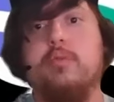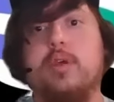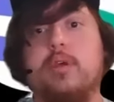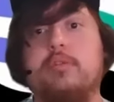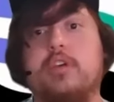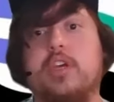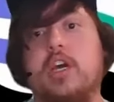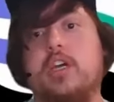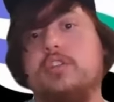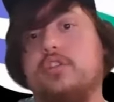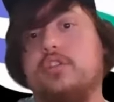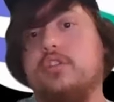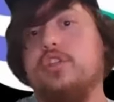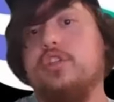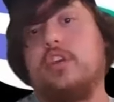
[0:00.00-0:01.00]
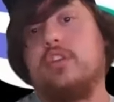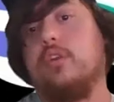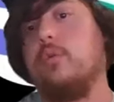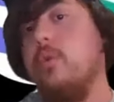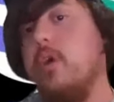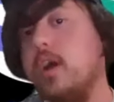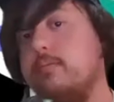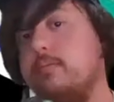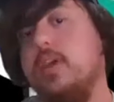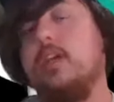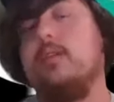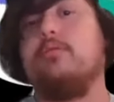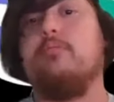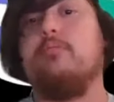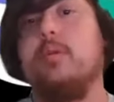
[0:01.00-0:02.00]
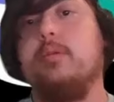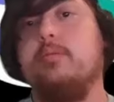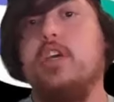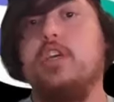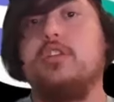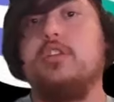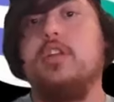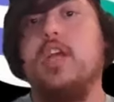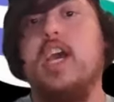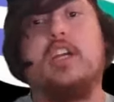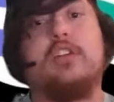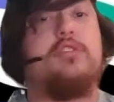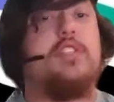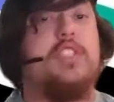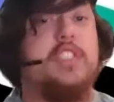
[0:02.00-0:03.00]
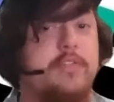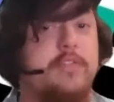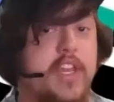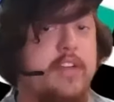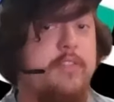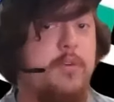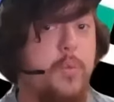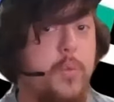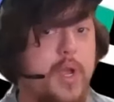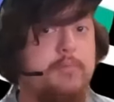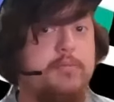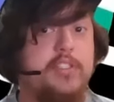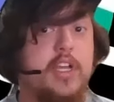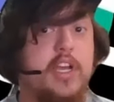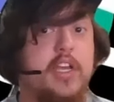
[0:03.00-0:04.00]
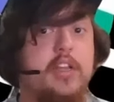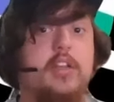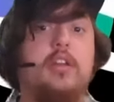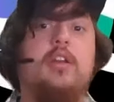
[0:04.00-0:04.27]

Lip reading: Maybe I should check their white paper. Maybe I should actually see if they have a website.